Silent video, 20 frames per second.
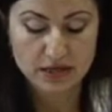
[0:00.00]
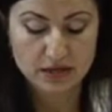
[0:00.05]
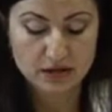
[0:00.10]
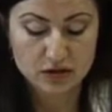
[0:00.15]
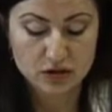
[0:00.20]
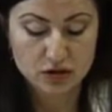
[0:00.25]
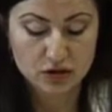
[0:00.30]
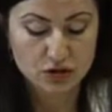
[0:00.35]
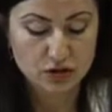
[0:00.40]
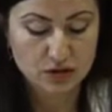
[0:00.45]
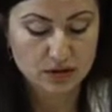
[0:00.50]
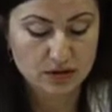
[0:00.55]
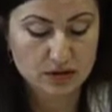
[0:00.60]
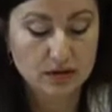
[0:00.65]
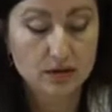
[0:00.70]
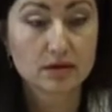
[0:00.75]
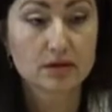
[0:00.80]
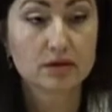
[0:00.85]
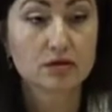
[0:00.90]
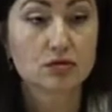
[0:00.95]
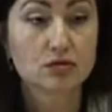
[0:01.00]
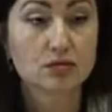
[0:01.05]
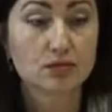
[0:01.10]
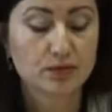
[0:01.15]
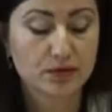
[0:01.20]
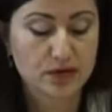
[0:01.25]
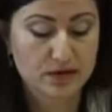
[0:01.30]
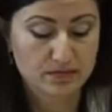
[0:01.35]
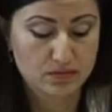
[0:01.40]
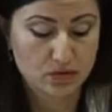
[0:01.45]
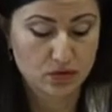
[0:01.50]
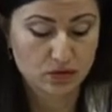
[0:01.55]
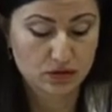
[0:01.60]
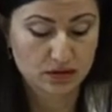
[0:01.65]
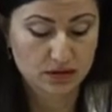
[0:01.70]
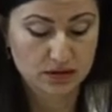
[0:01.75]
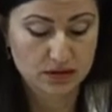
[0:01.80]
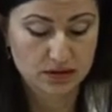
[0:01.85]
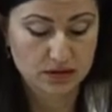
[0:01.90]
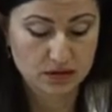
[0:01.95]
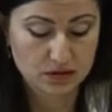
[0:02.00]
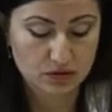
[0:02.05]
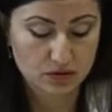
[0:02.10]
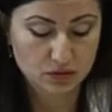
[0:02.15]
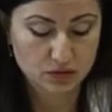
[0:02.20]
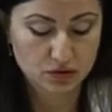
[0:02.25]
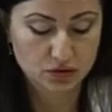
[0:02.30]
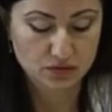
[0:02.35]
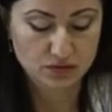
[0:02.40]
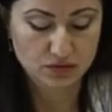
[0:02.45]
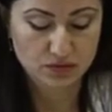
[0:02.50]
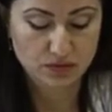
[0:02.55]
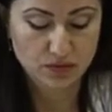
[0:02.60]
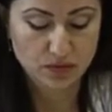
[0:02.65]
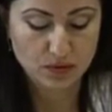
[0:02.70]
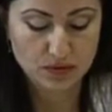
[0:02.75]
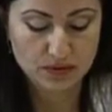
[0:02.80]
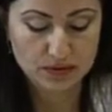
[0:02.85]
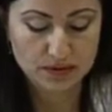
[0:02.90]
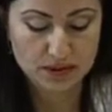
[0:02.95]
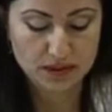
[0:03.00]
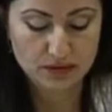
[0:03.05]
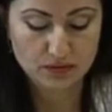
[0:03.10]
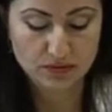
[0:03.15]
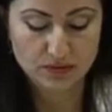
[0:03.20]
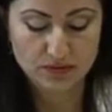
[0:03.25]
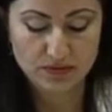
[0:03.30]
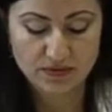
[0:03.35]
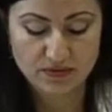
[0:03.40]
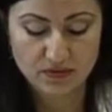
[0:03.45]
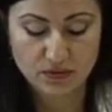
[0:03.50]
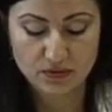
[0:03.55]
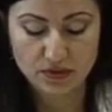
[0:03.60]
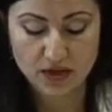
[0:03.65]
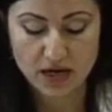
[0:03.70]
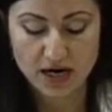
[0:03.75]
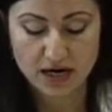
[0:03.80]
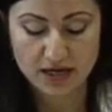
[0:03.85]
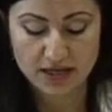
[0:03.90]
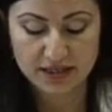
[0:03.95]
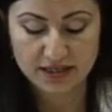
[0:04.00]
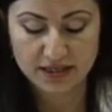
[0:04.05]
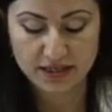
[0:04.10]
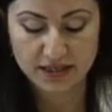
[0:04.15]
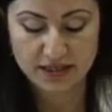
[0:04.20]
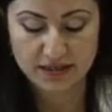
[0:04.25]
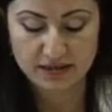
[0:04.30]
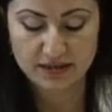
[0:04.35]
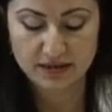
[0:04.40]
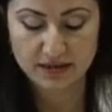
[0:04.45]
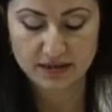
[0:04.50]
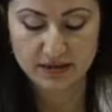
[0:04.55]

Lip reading: In addition, the Supreme Audit Institution reports that we reviewed highlight